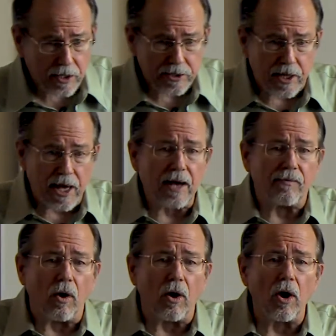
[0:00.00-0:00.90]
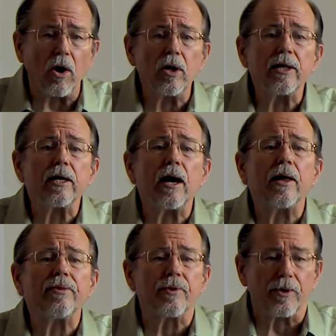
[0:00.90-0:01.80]
So they have all the
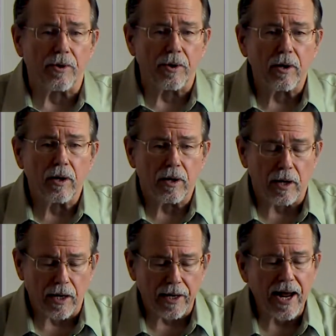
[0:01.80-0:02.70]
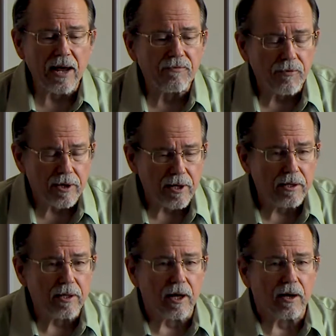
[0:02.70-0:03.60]
other life
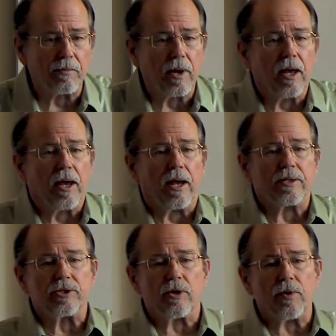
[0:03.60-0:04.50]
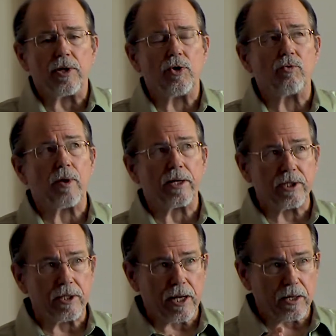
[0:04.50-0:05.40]
within them. And so when you
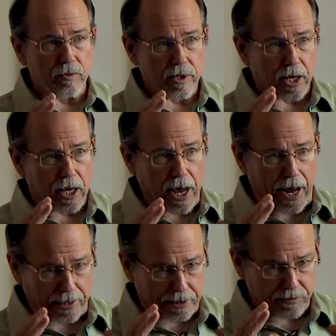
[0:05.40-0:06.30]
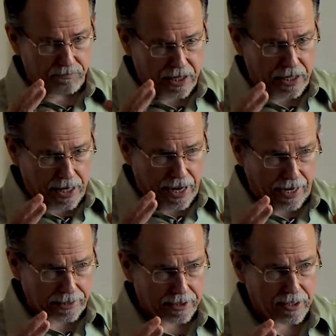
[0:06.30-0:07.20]
resonate with a cat, big
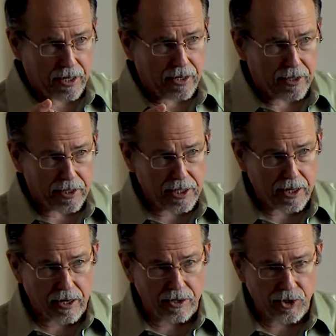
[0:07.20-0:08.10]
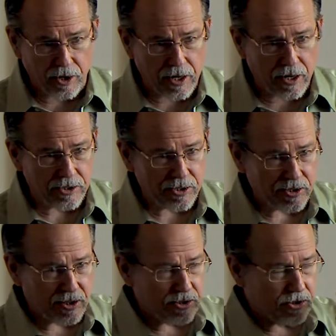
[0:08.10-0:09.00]
cat, they take on your
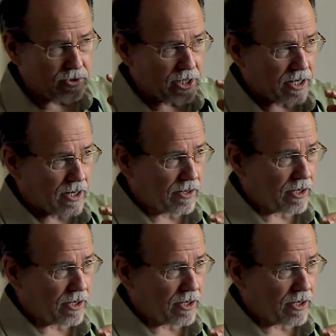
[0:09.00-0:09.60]
consciousness, you take on